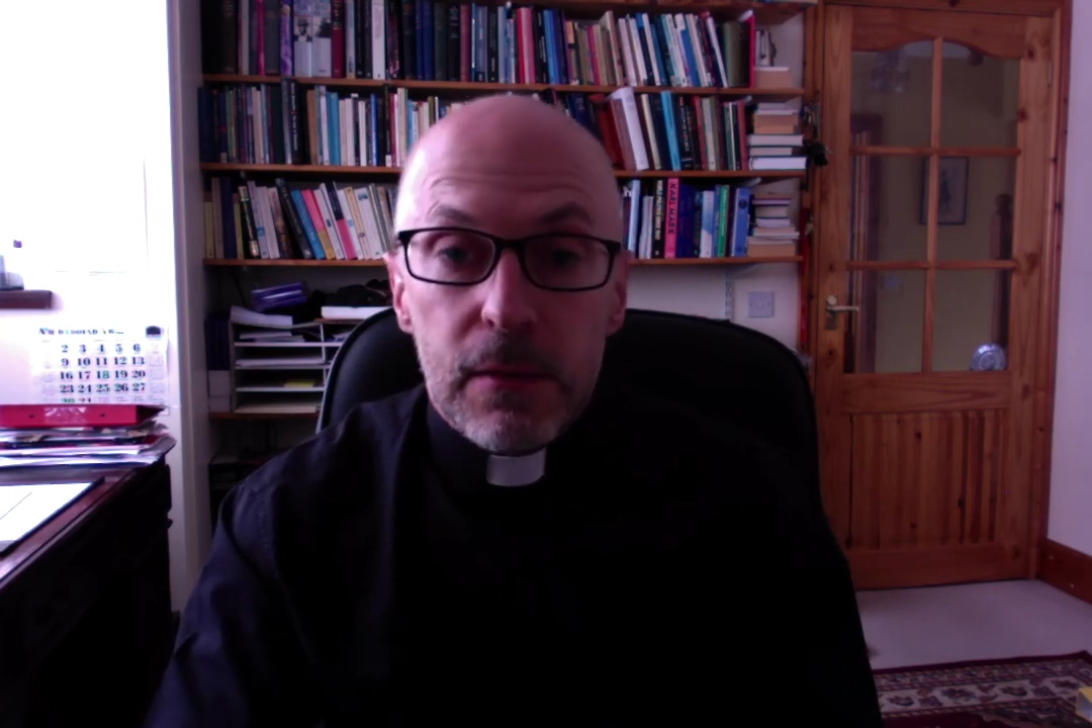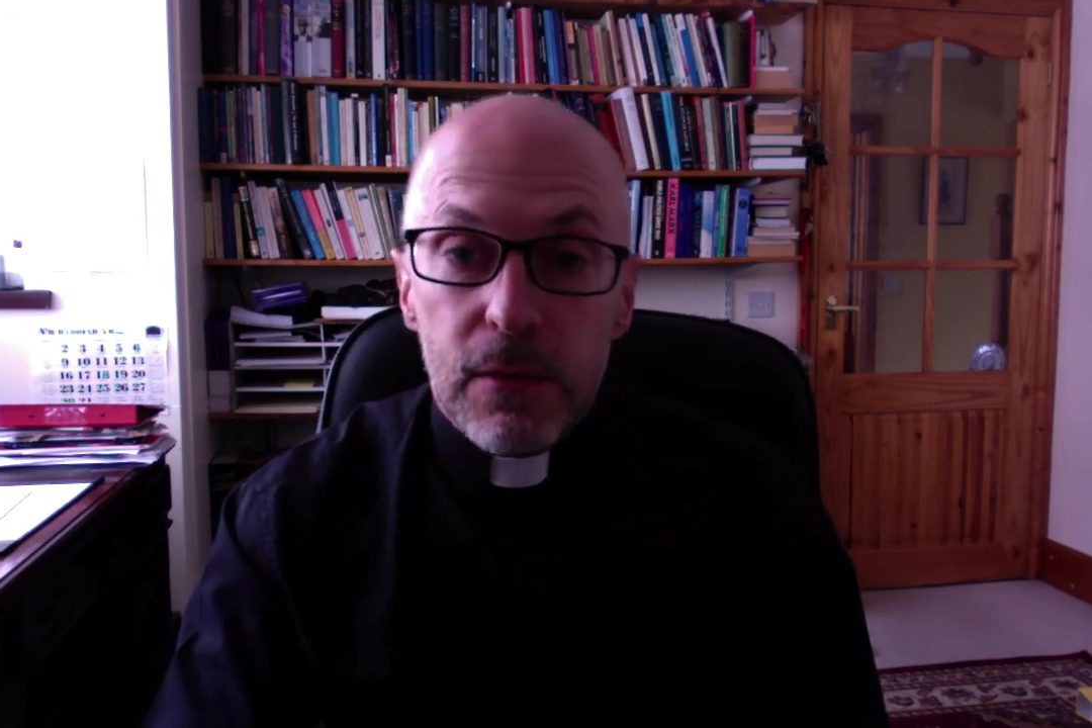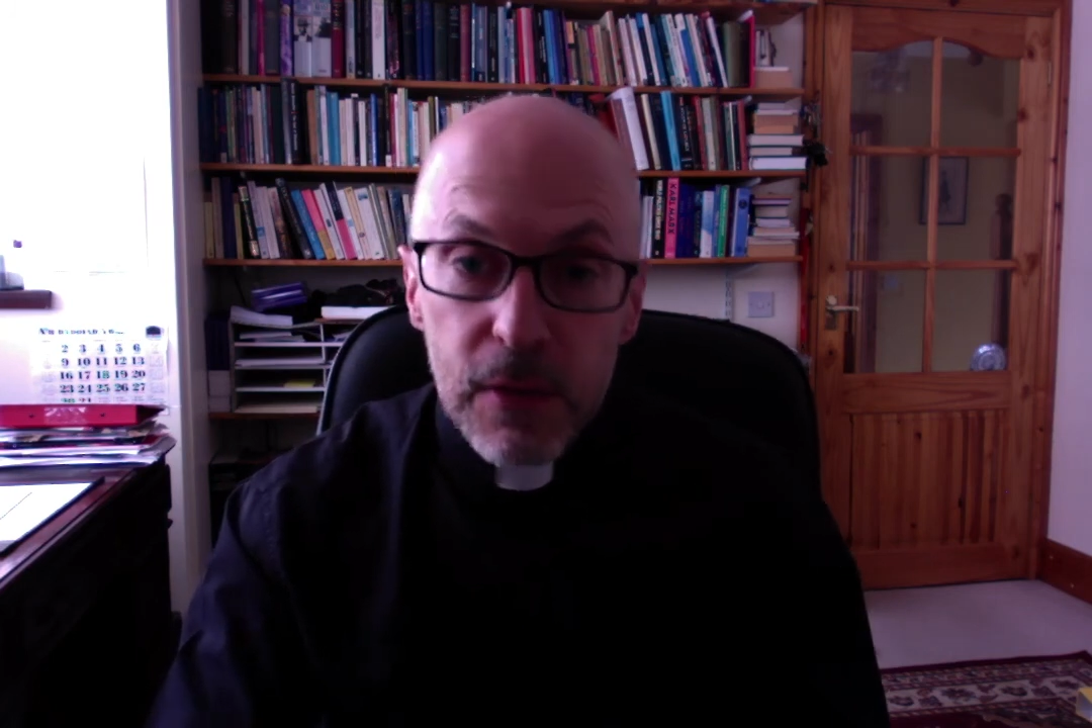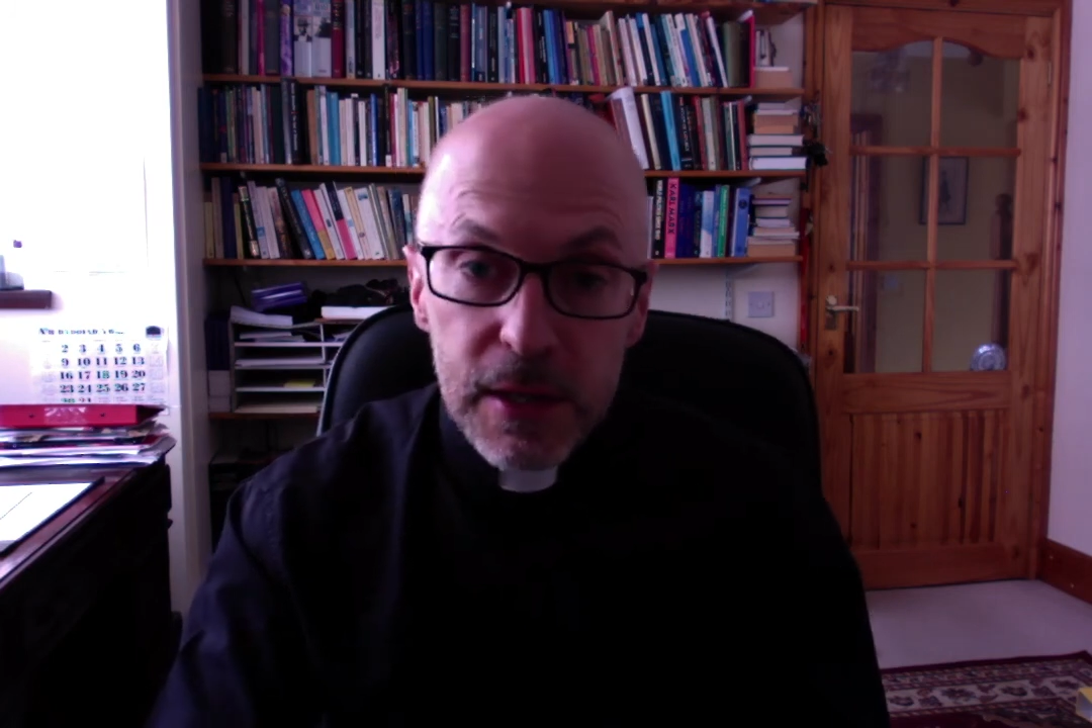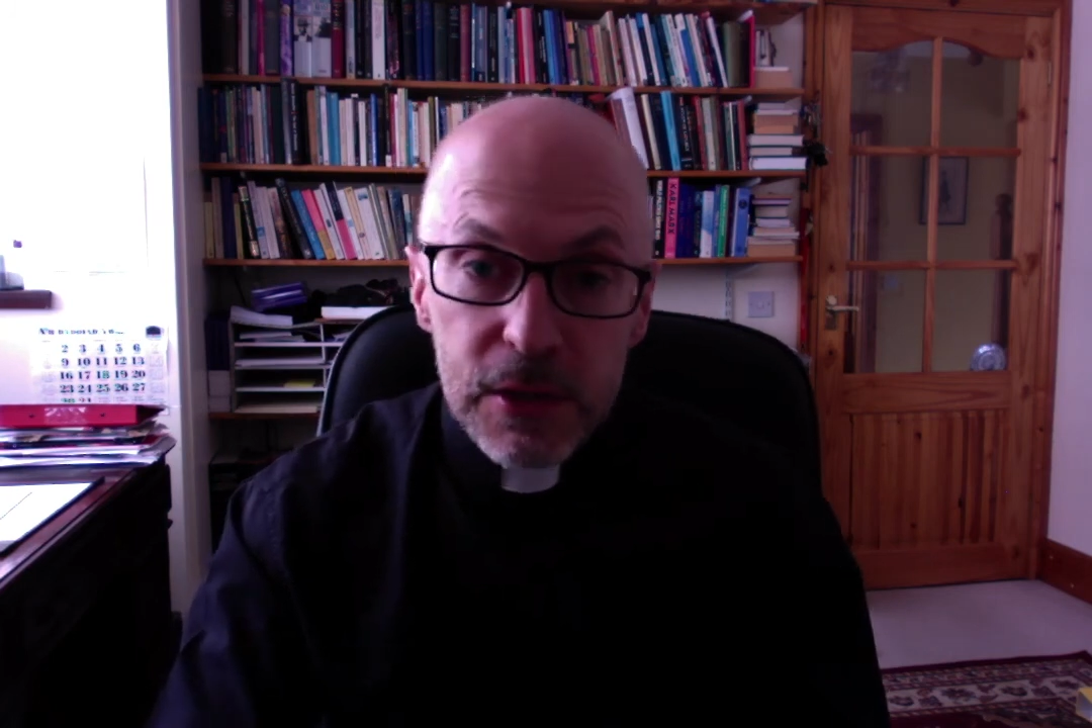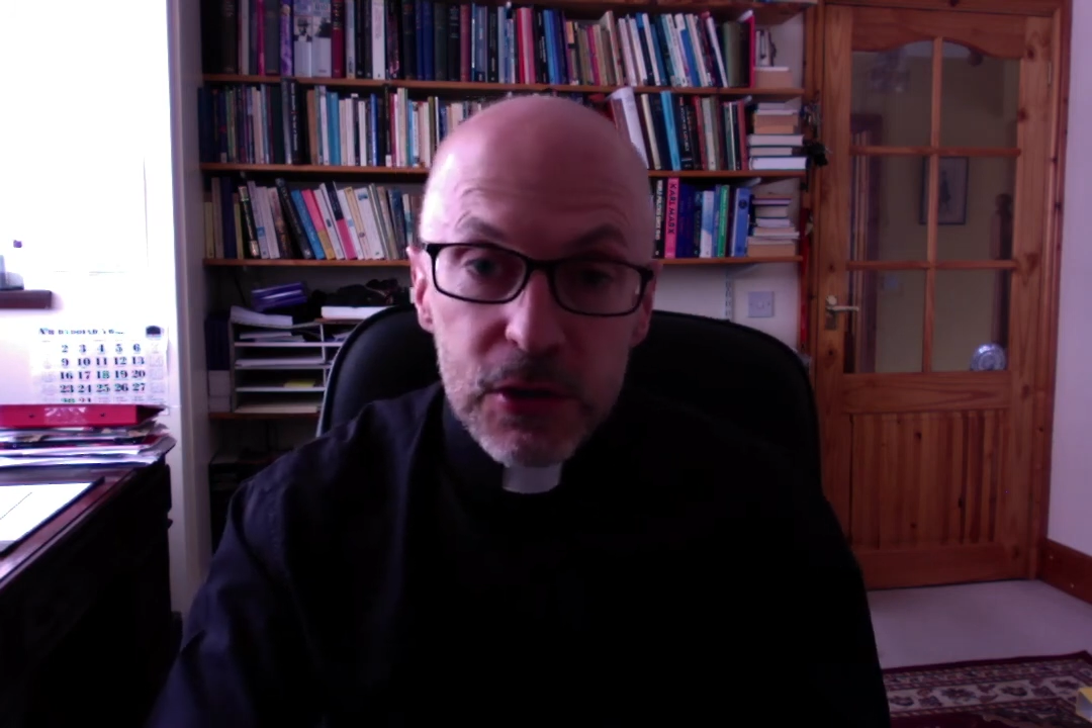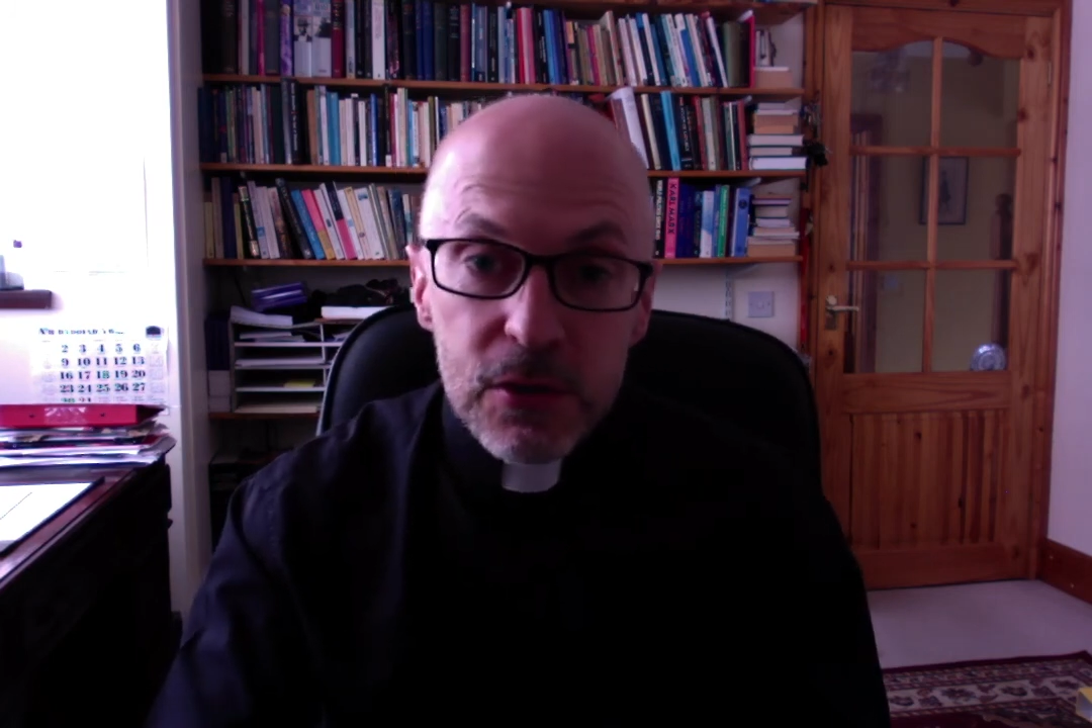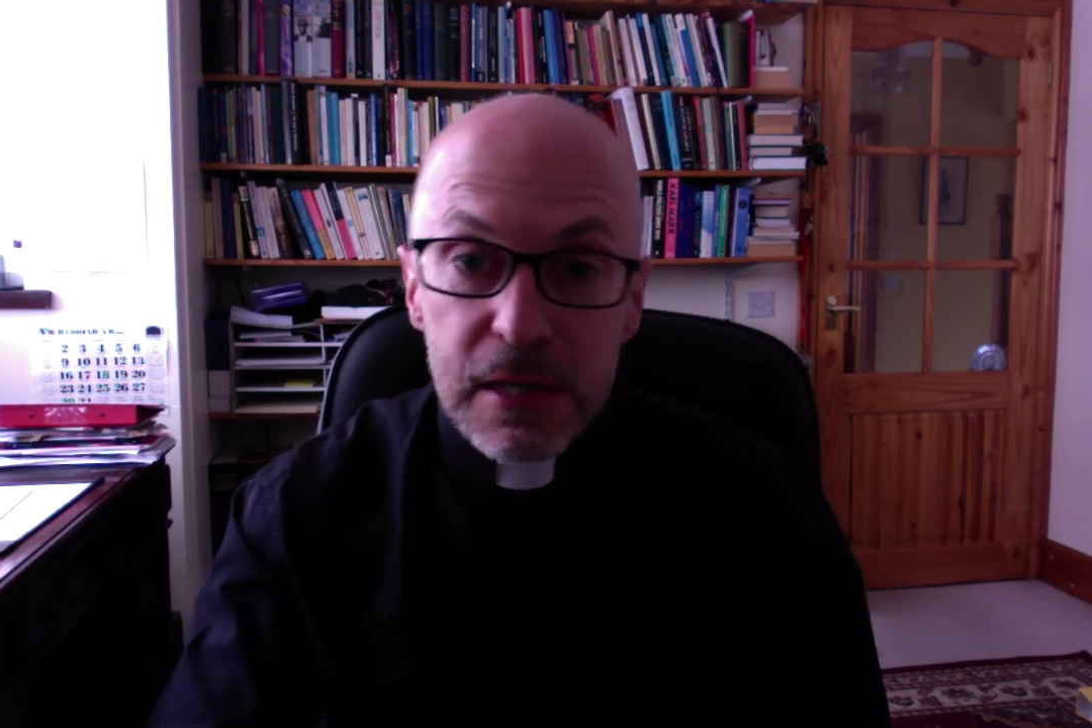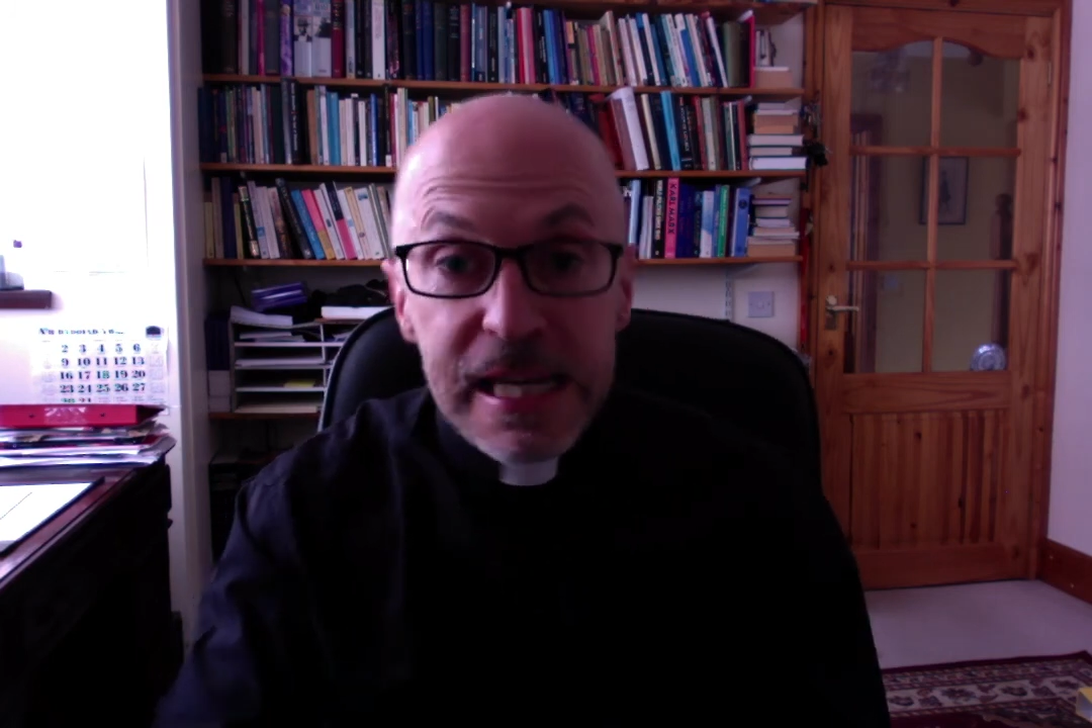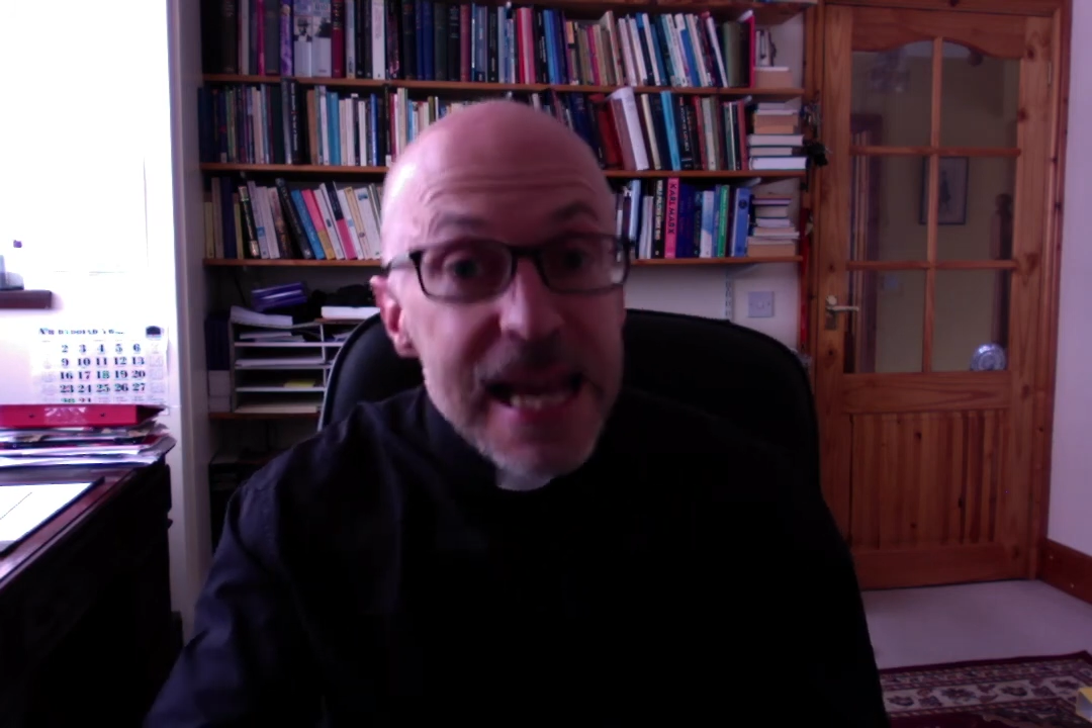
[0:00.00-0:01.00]
this
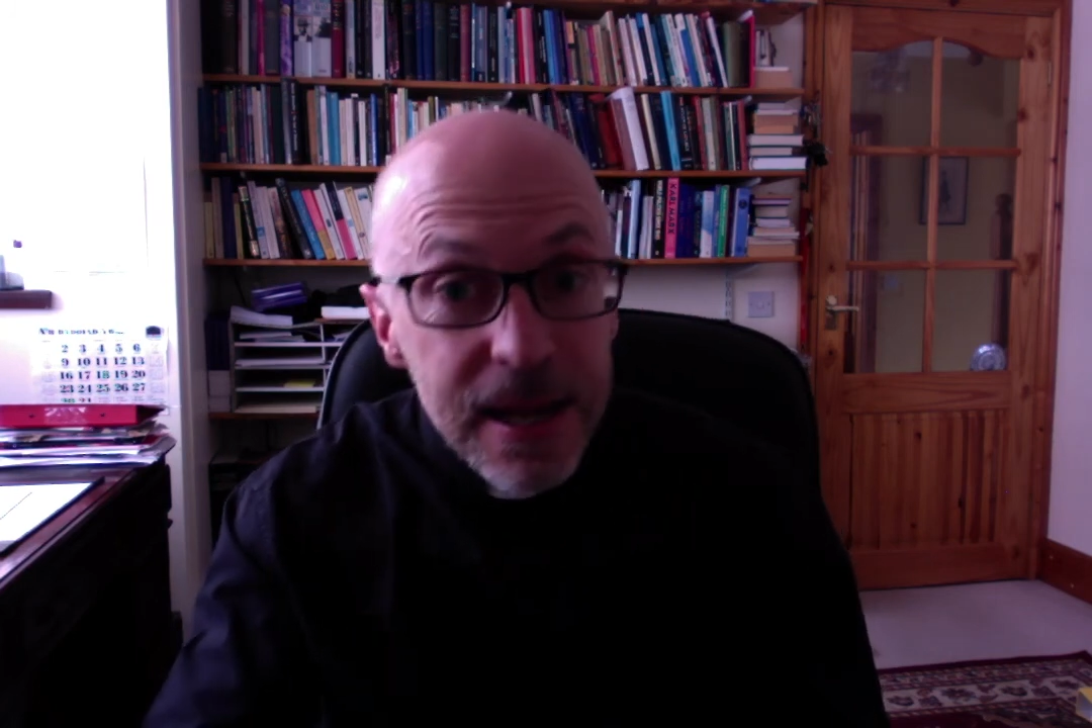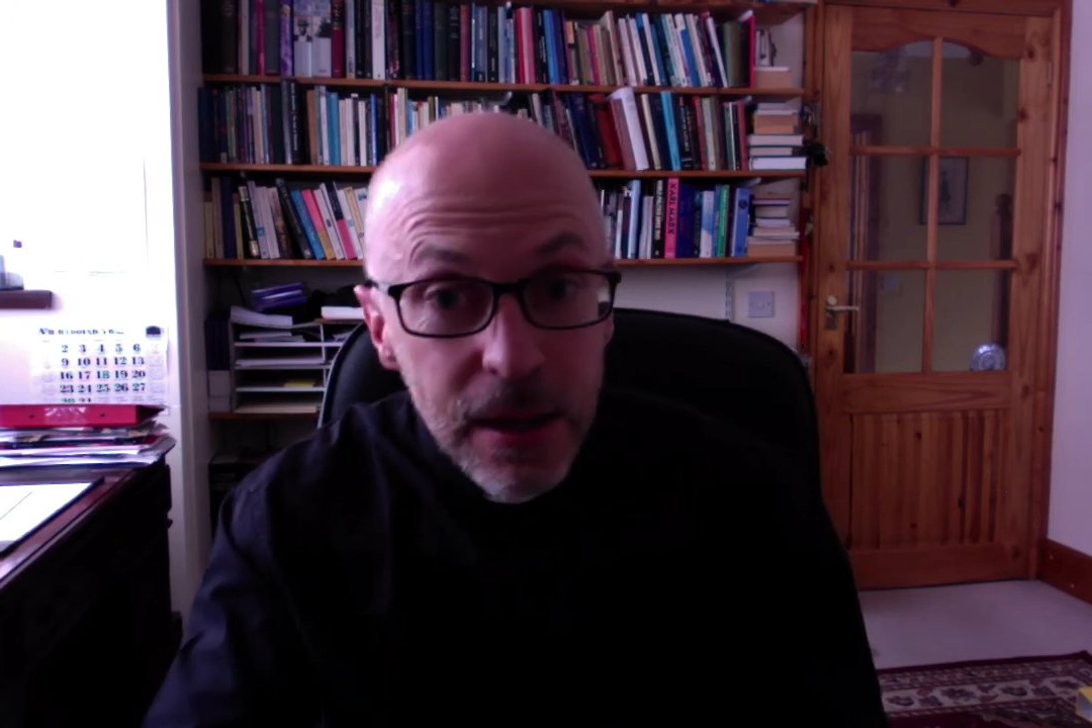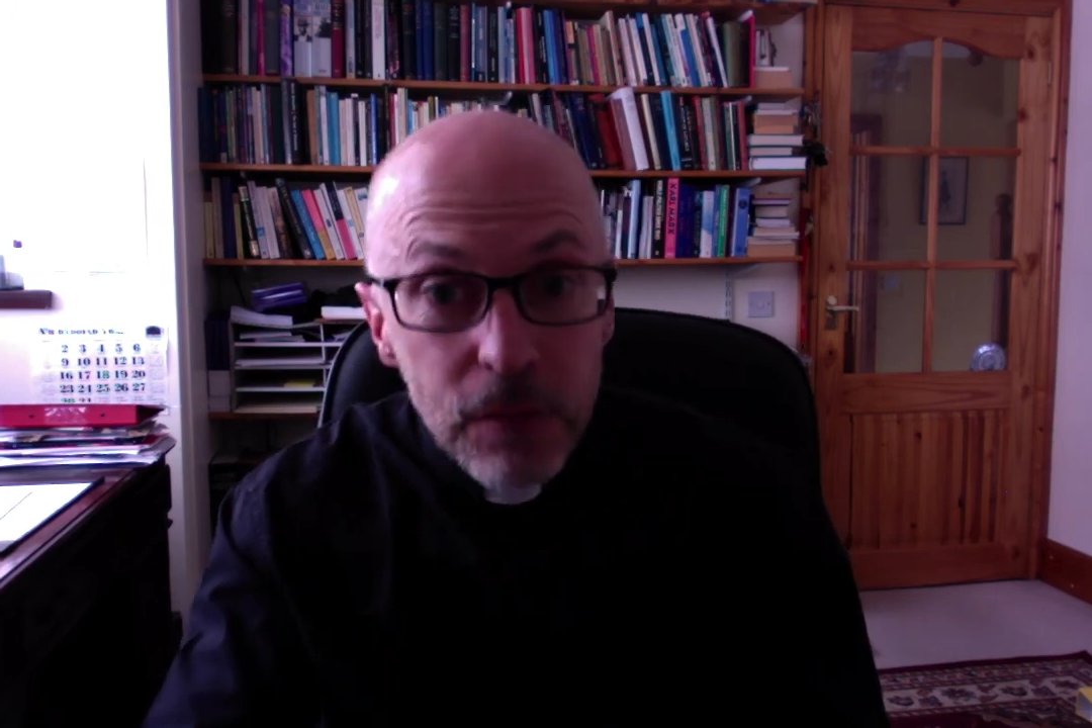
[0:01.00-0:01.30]
year,